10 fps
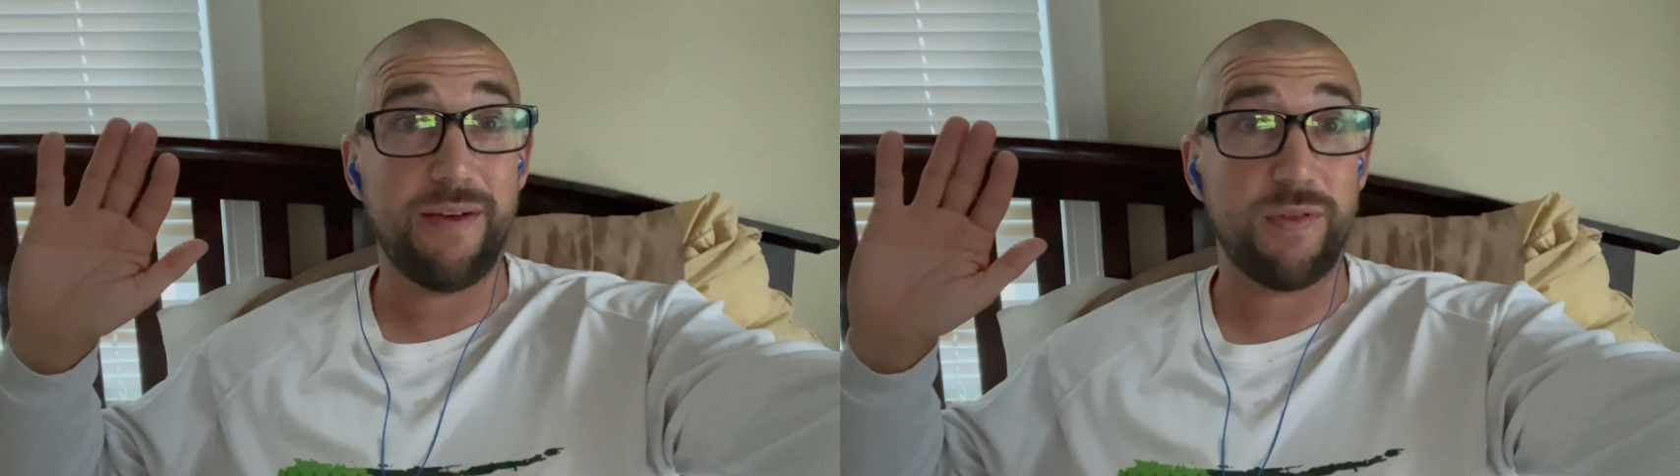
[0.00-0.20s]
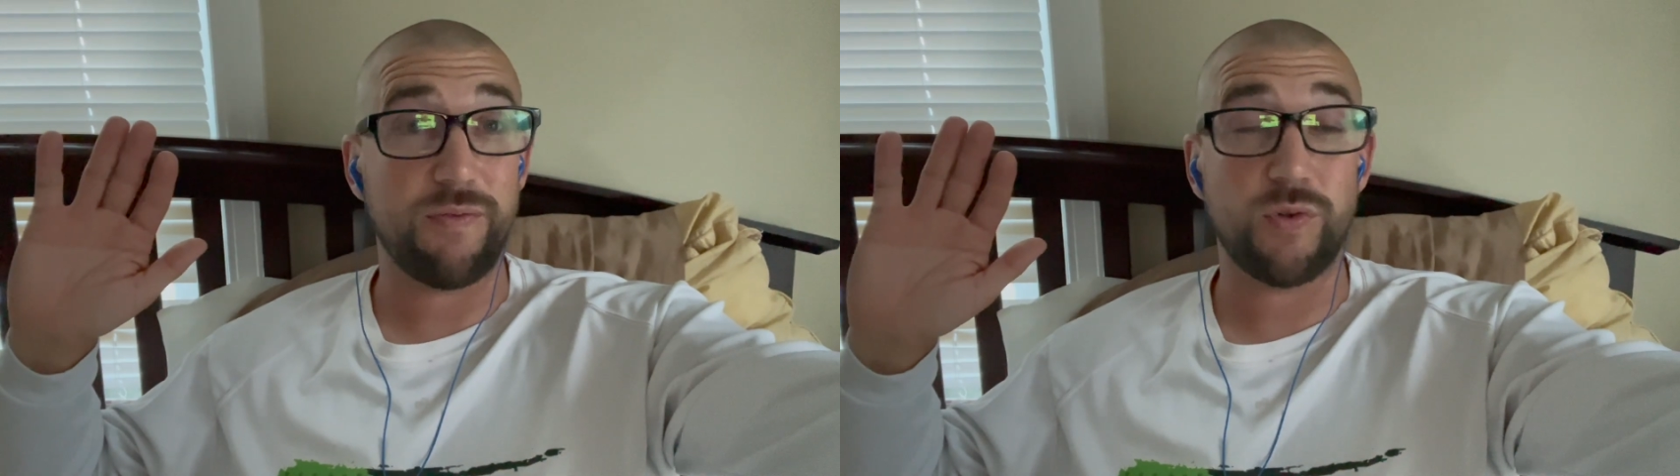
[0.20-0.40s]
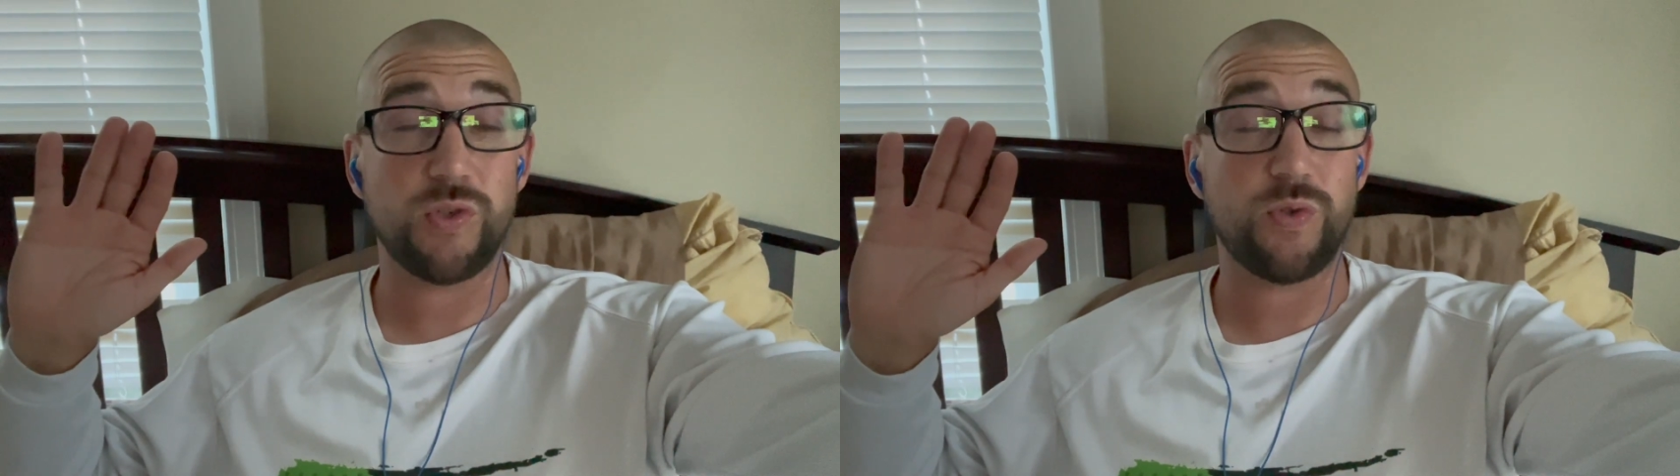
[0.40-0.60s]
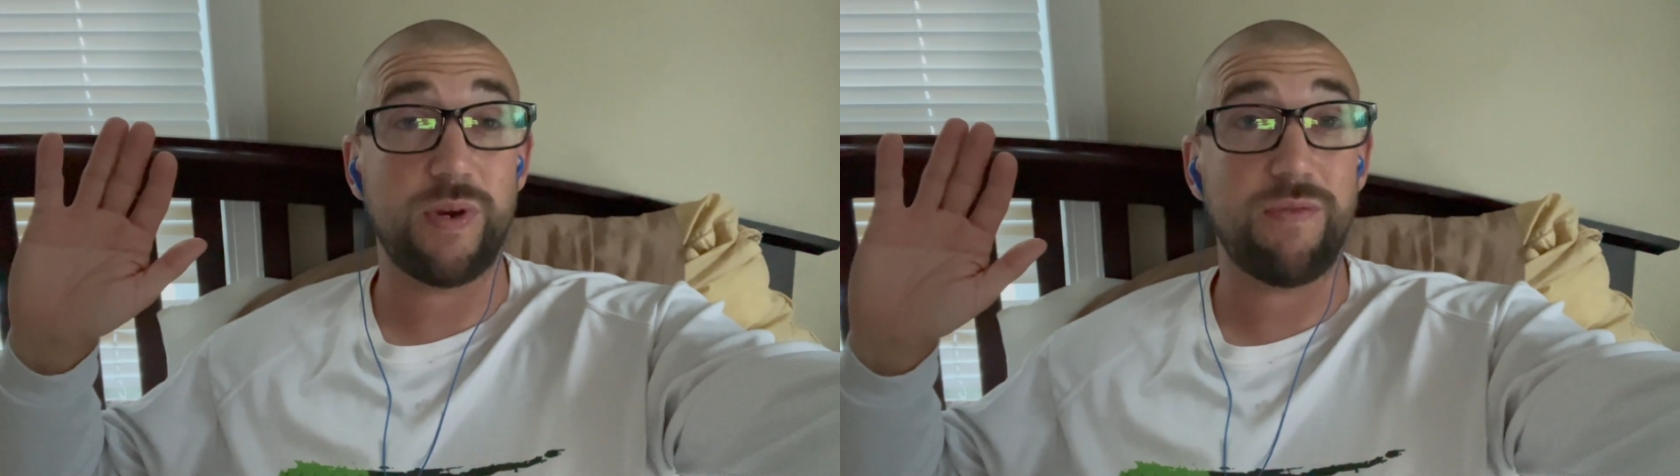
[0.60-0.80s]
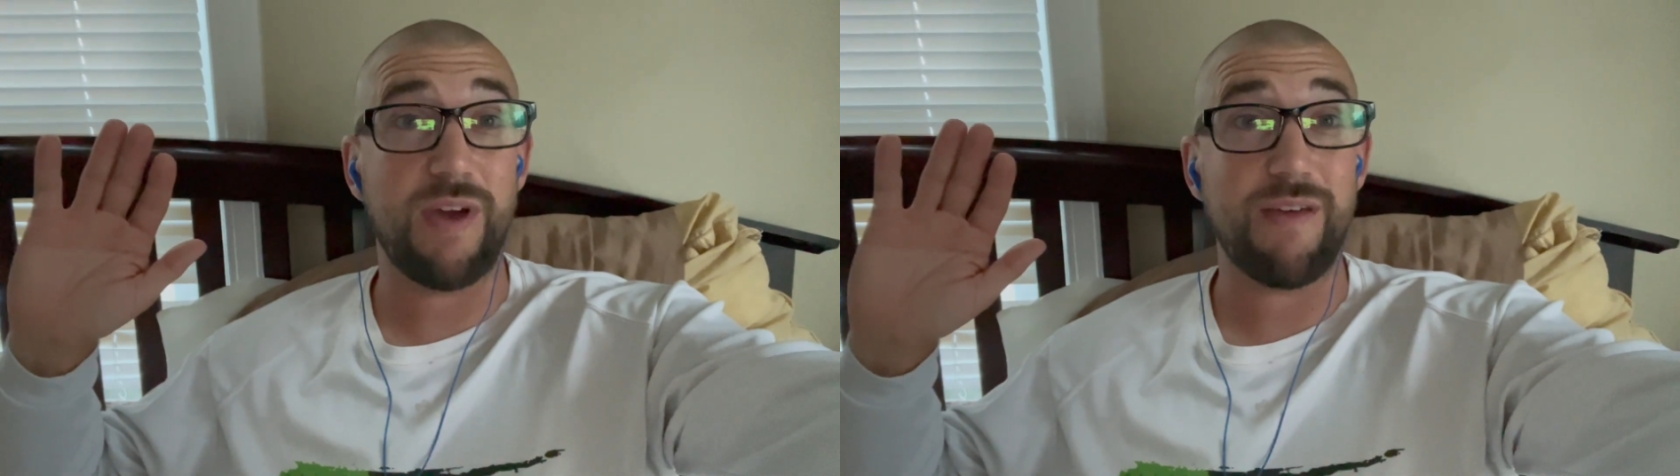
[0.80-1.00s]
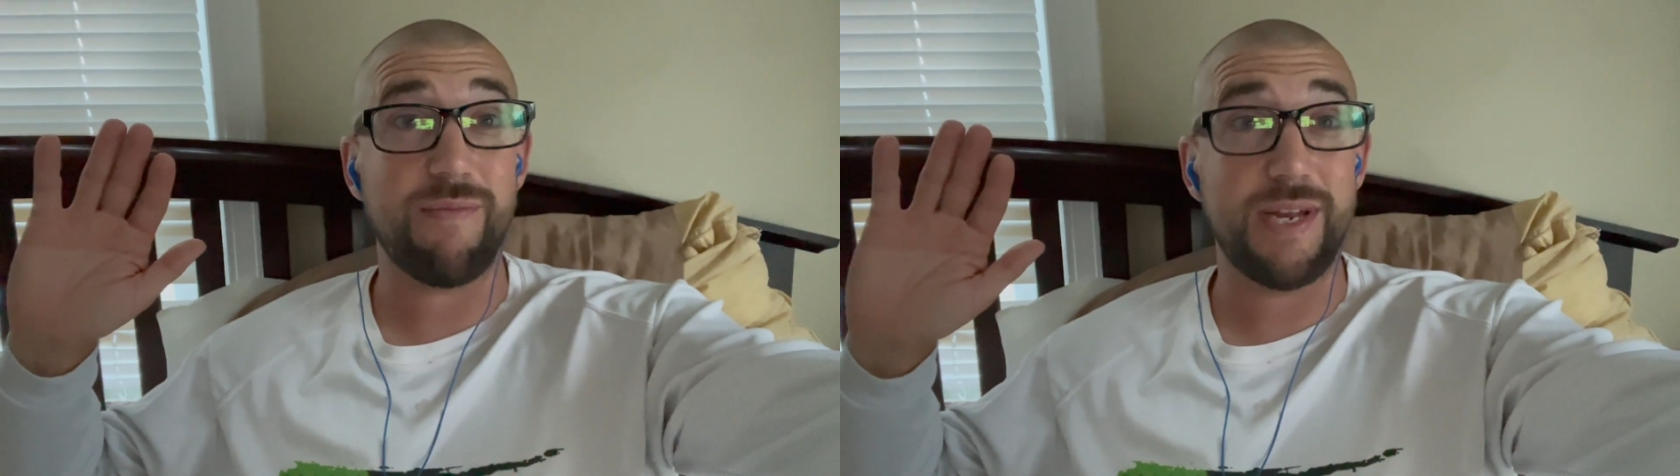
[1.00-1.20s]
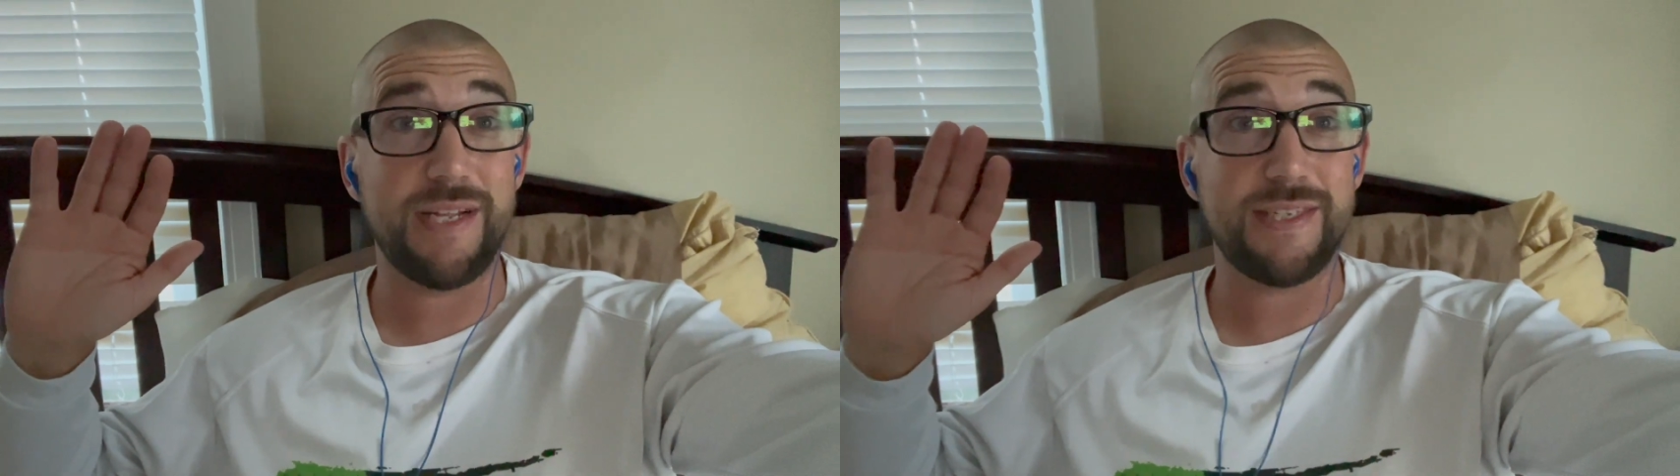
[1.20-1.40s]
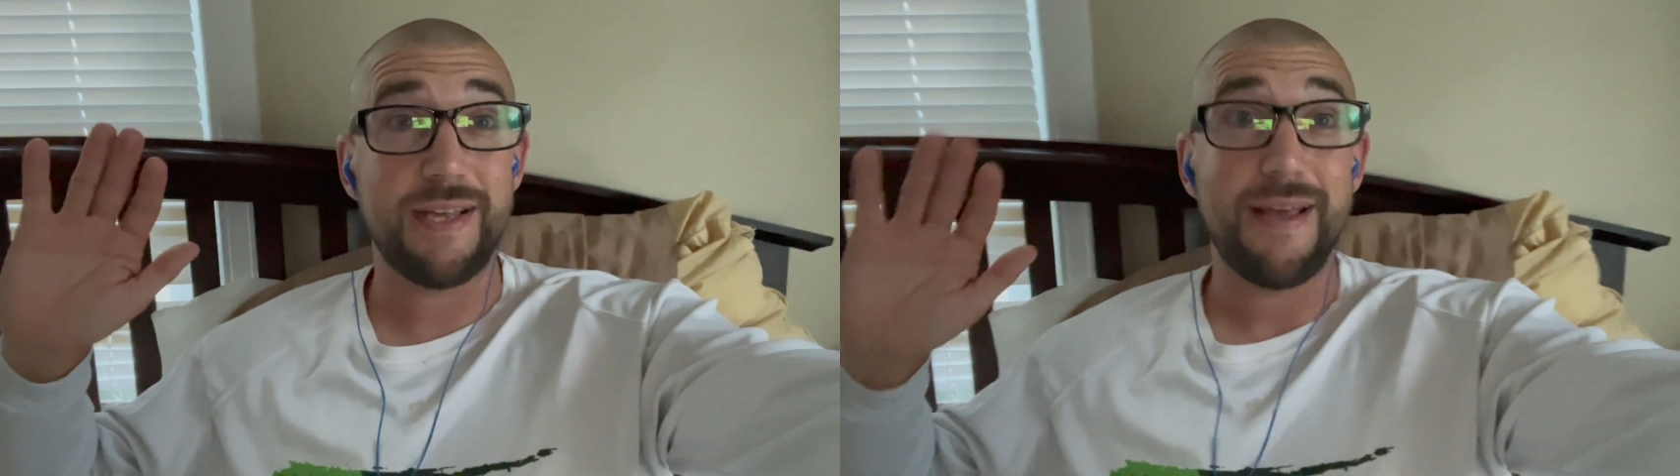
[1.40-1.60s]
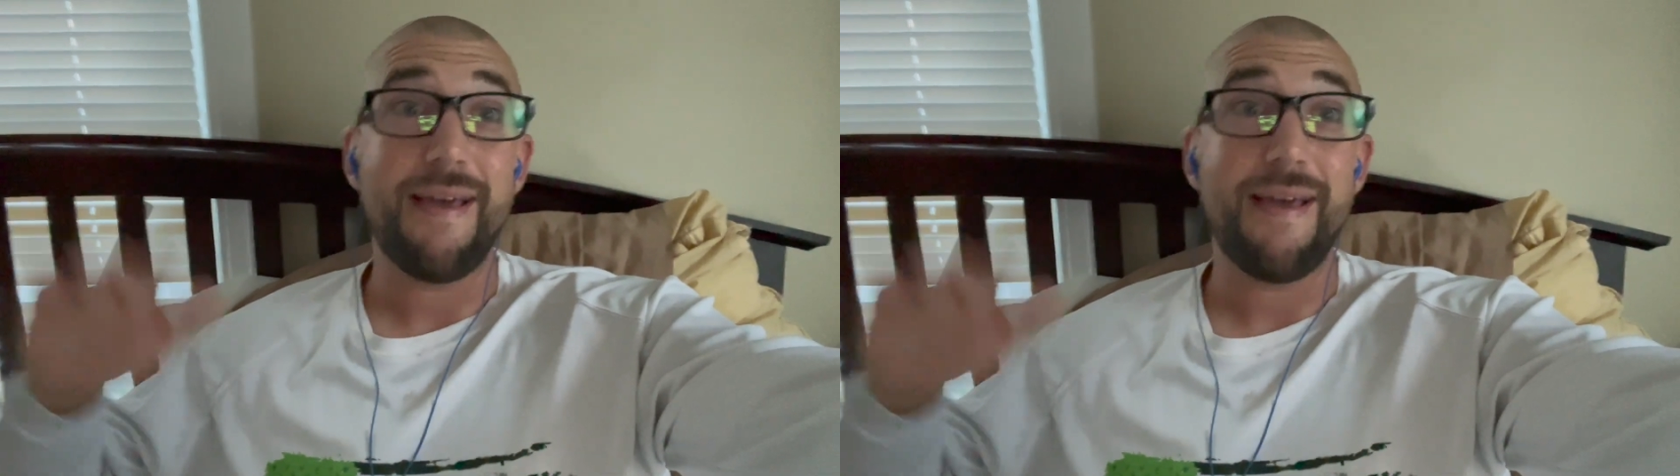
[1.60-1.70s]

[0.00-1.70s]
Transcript: for the first 25 minutes,